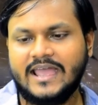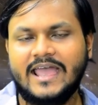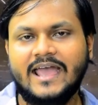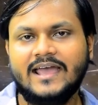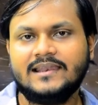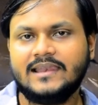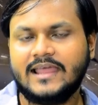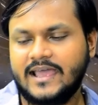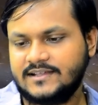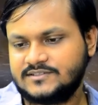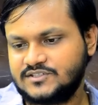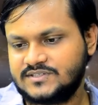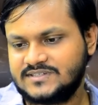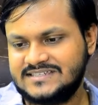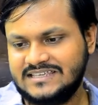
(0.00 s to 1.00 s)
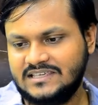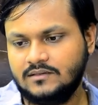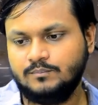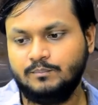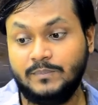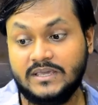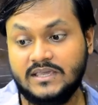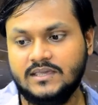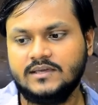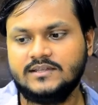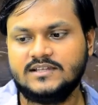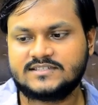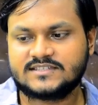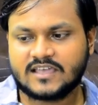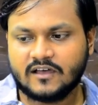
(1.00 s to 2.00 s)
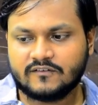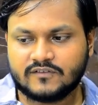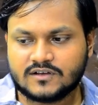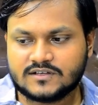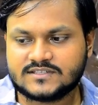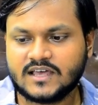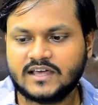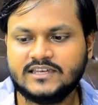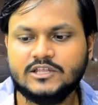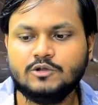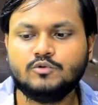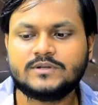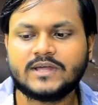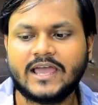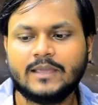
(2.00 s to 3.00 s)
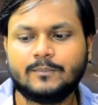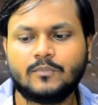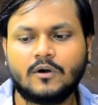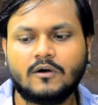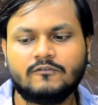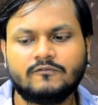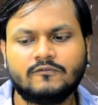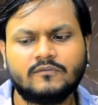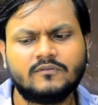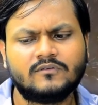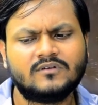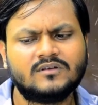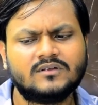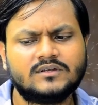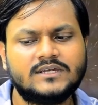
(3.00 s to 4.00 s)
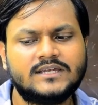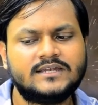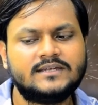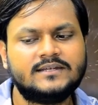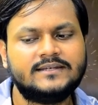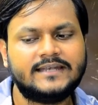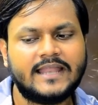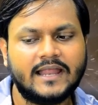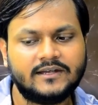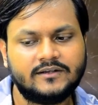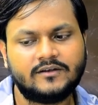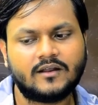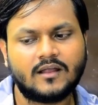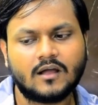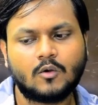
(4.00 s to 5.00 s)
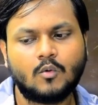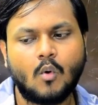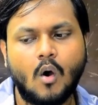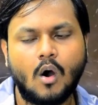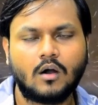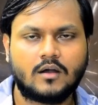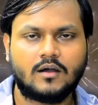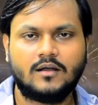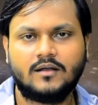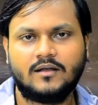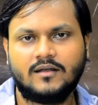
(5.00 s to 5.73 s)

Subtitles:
LHCb discovers a new type of tetraquark